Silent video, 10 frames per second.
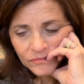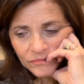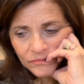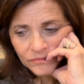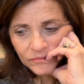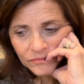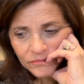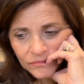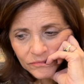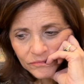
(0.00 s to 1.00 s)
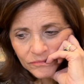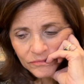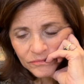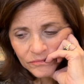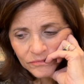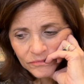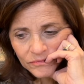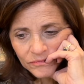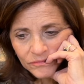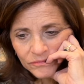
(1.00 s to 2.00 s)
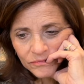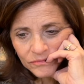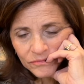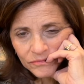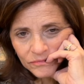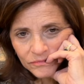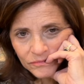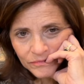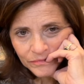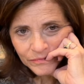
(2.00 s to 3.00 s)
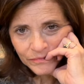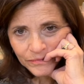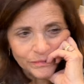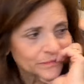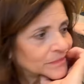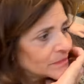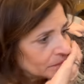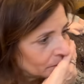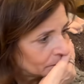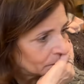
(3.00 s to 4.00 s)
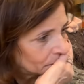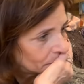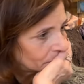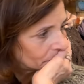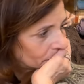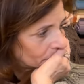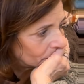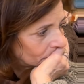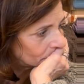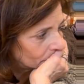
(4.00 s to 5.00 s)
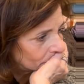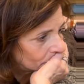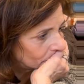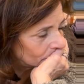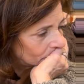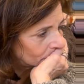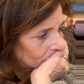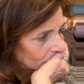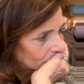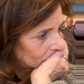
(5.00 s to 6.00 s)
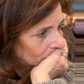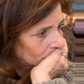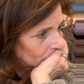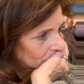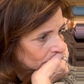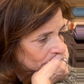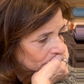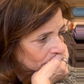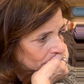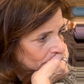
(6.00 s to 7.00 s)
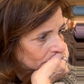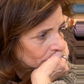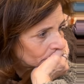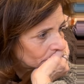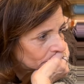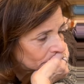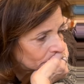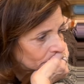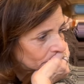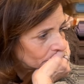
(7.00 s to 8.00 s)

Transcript: This person isn't speaking.